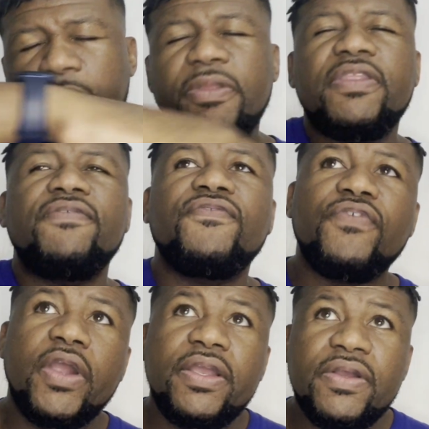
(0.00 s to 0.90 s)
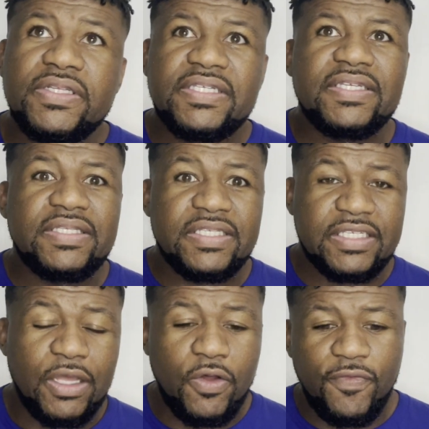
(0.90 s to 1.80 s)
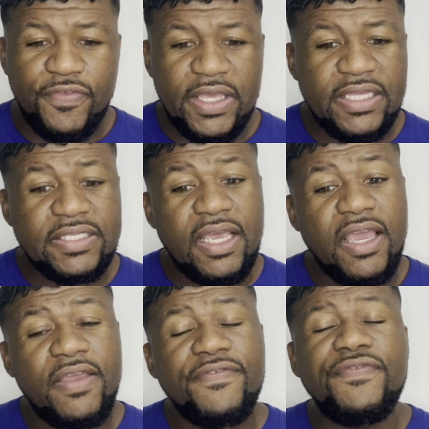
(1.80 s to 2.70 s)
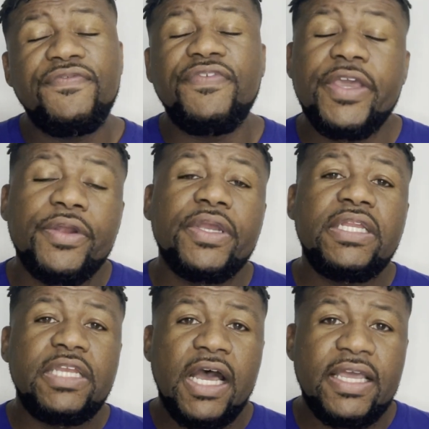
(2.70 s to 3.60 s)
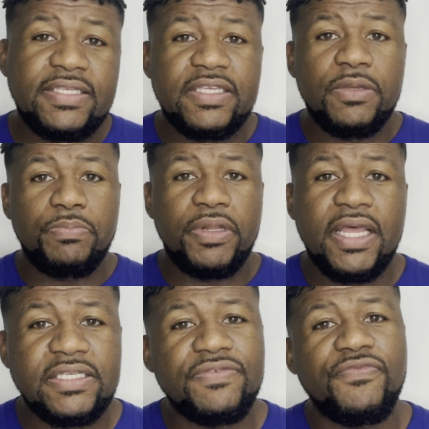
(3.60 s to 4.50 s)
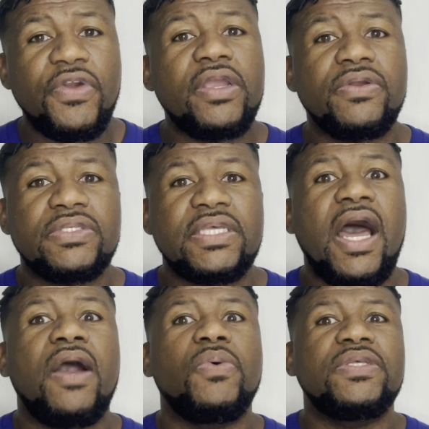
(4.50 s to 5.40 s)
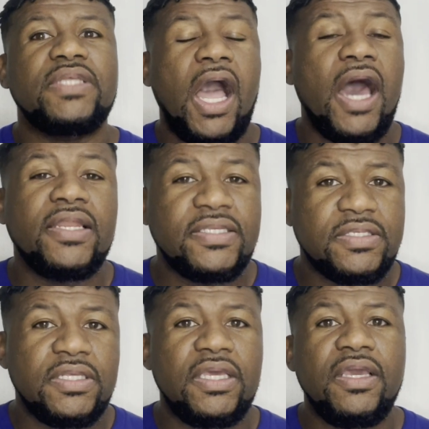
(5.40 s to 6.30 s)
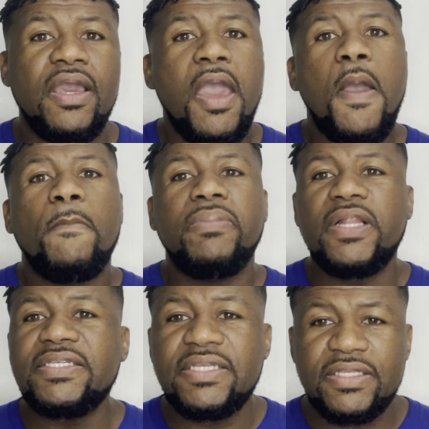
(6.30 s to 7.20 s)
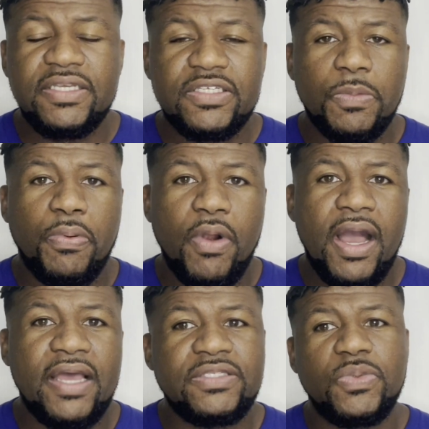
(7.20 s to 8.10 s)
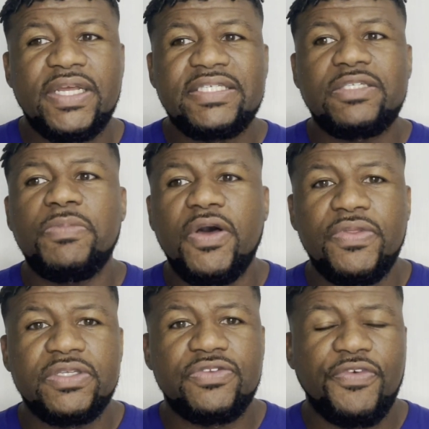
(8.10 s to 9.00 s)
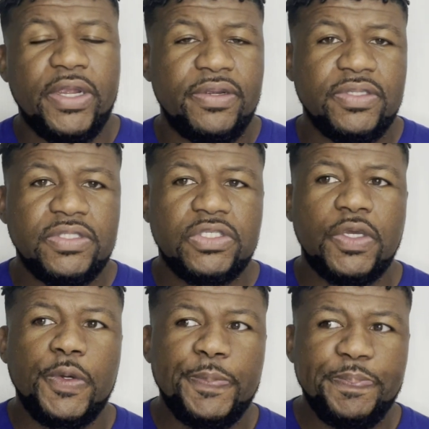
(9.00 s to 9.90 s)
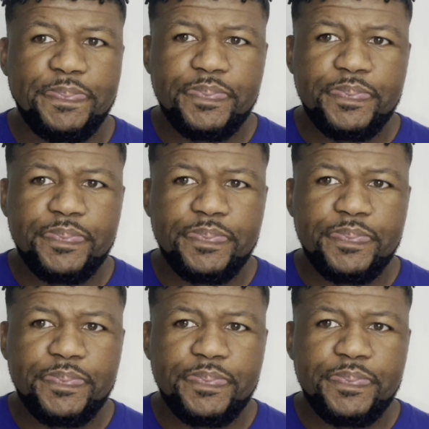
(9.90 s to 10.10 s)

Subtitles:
But the fragrance itself is a very nice and pleasant fragrance. I was honestly pleasantly surprised when I smelled this fragrance. So